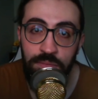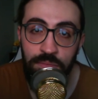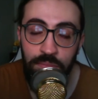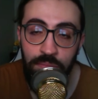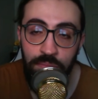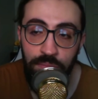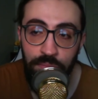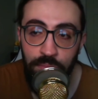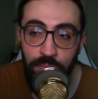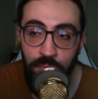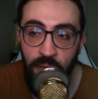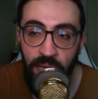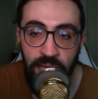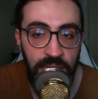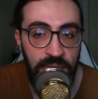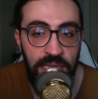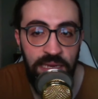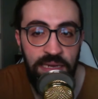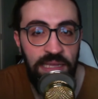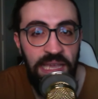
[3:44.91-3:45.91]
My
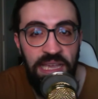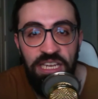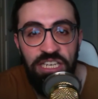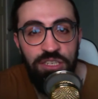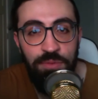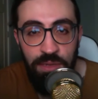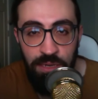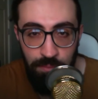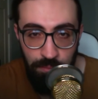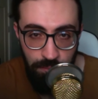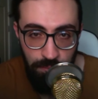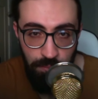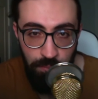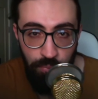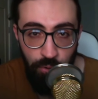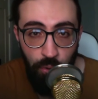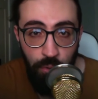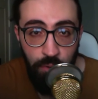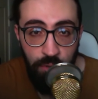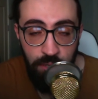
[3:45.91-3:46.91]
engagement
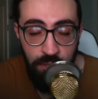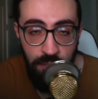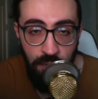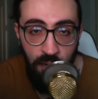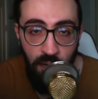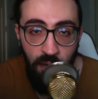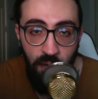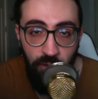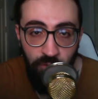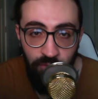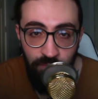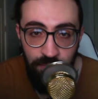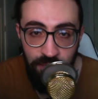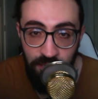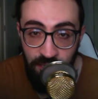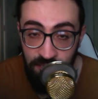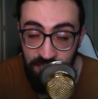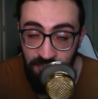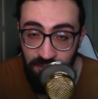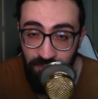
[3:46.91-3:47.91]
broke off
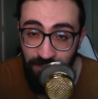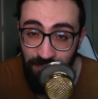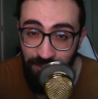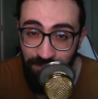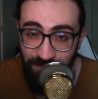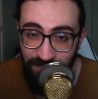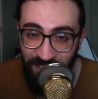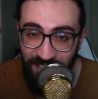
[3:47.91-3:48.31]
because of it.